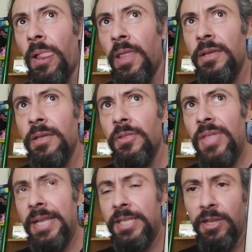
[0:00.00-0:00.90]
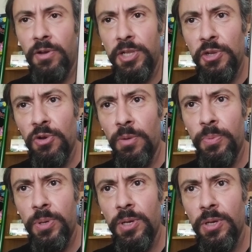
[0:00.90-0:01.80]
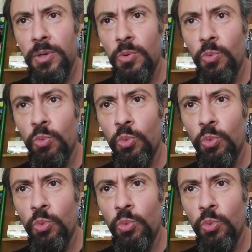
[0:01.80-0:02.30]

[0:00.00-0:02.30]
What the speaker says: that here in Europe, we